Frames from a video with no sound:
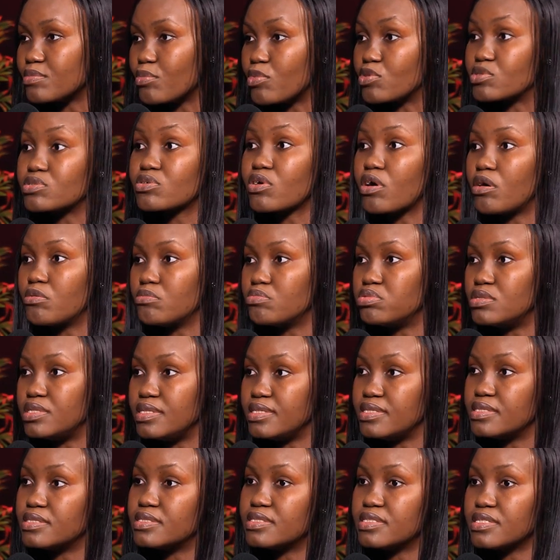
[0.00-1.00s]
most
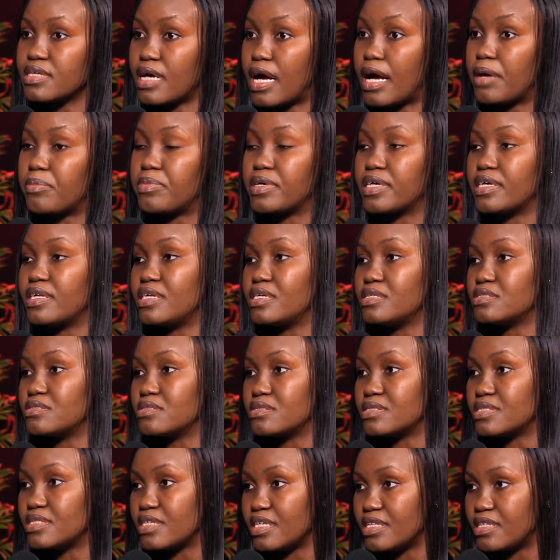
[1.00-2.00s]
companies are beginning to
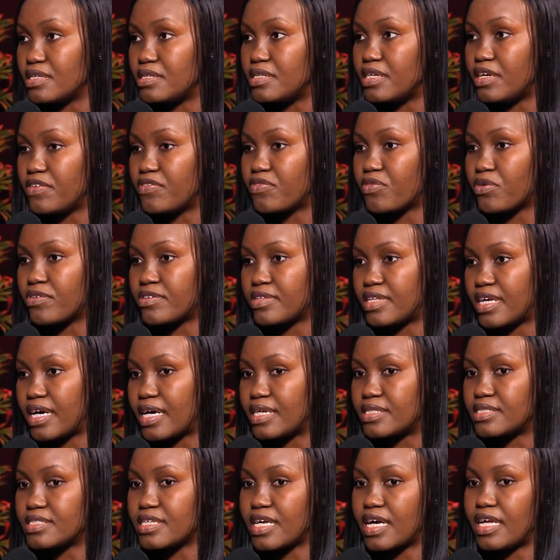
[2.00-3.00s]
see the need for
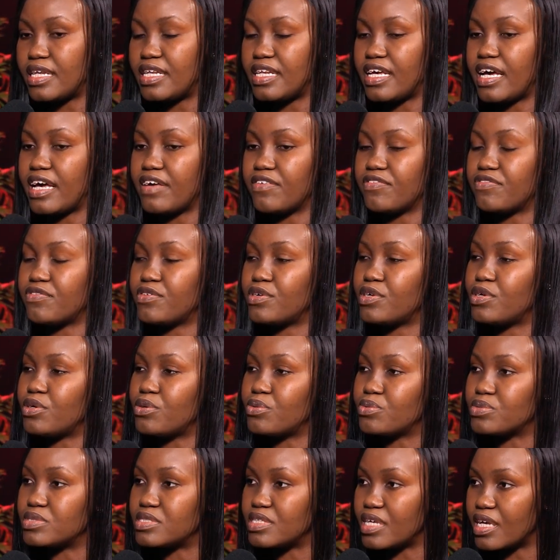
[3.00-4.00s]
that, and they are
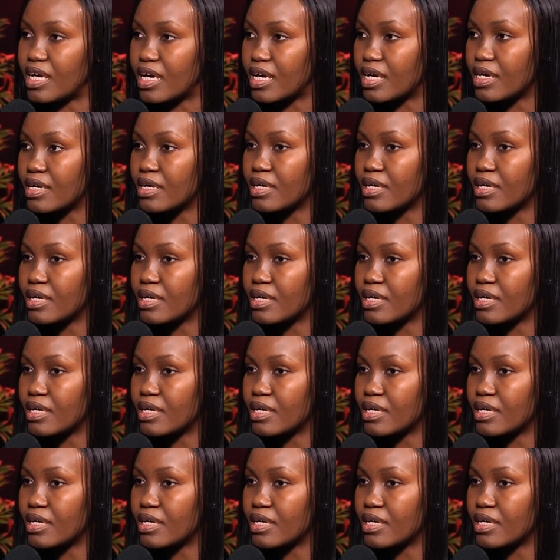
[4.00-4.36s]
infusing